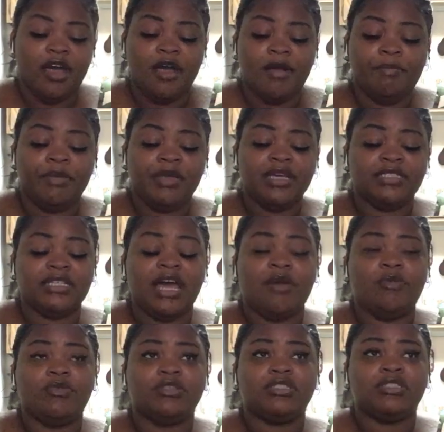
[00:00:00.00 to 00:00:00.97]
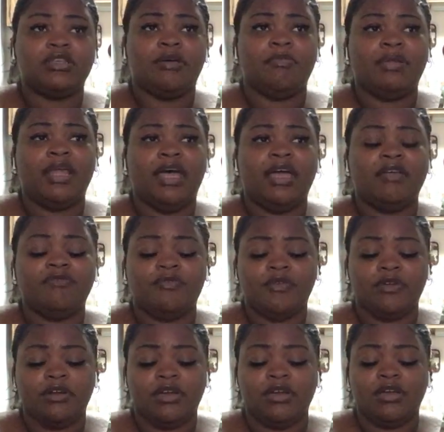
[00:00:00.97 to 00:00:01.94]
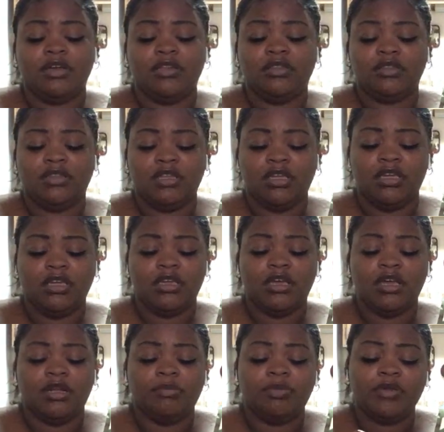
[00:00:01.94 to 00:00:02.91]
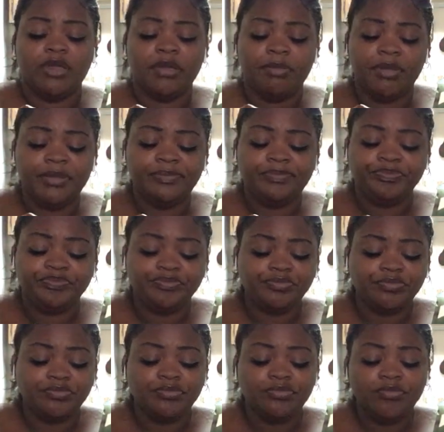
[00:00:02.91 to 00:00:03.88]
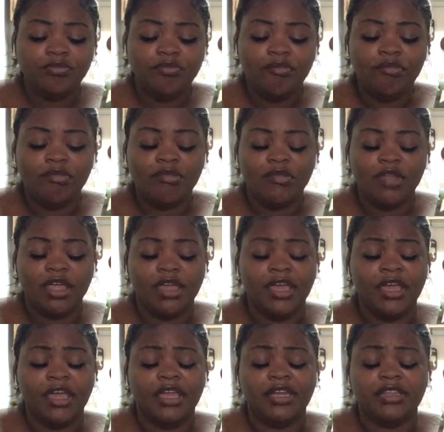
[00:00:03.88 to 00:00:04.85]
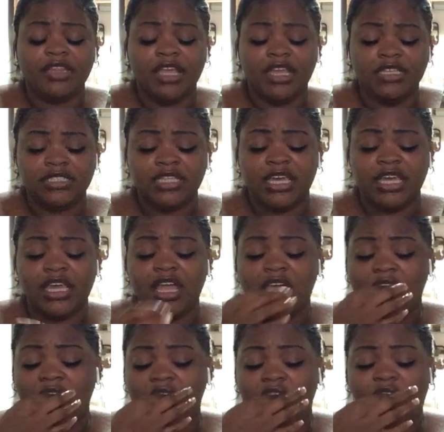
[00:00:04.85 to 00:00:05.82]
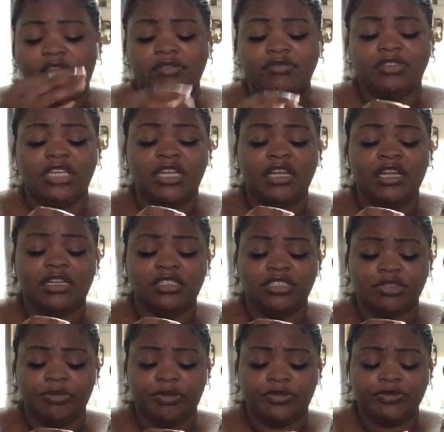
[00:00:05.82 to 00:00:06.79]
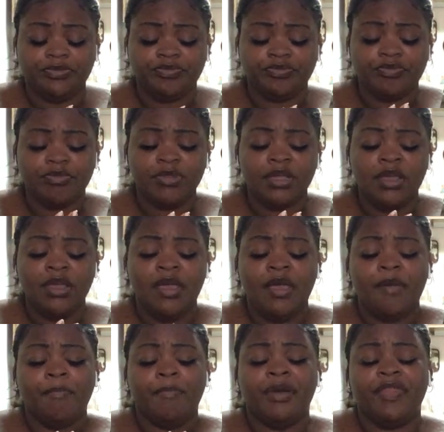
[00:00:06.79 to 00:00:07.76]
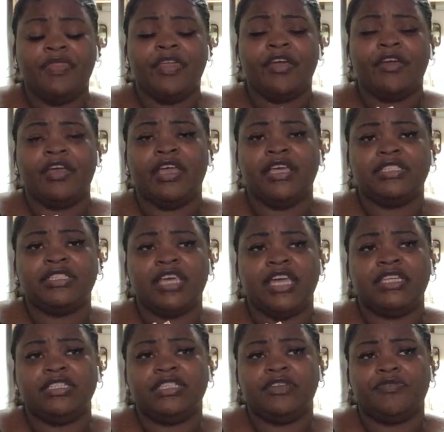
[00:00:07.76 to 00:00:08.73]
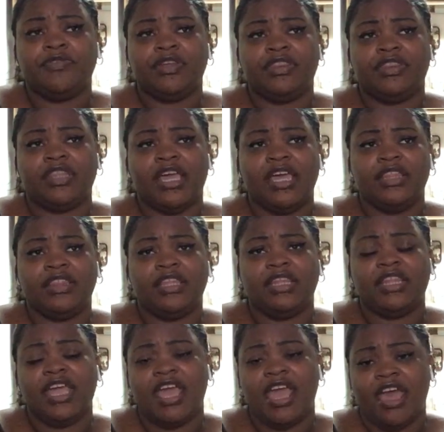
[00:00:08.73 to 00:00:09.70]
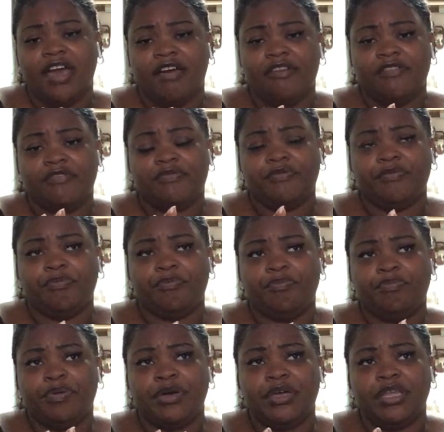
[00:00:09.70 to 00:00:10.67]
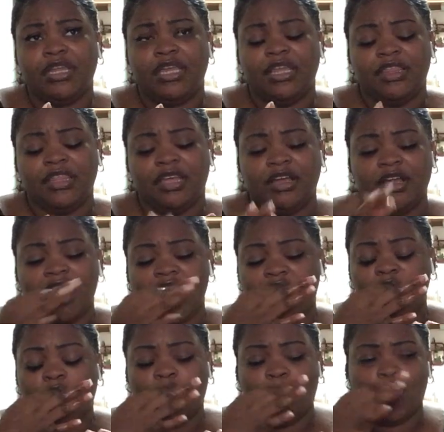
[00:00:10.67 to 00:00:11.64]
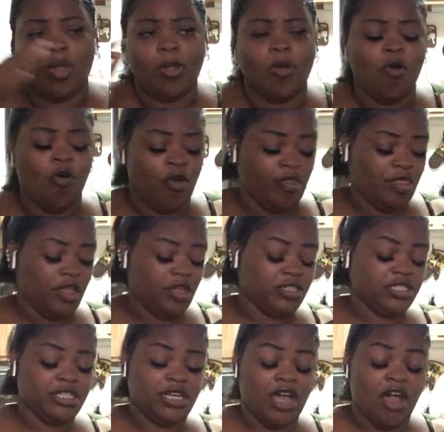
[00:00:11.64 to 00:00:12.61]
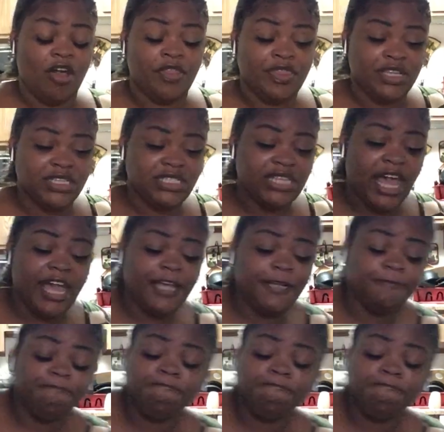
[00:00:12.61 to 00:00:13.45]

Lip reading: because I was applying for the unemployment, and the thing said ineligible, but there is a different thing that they have put in there on the site.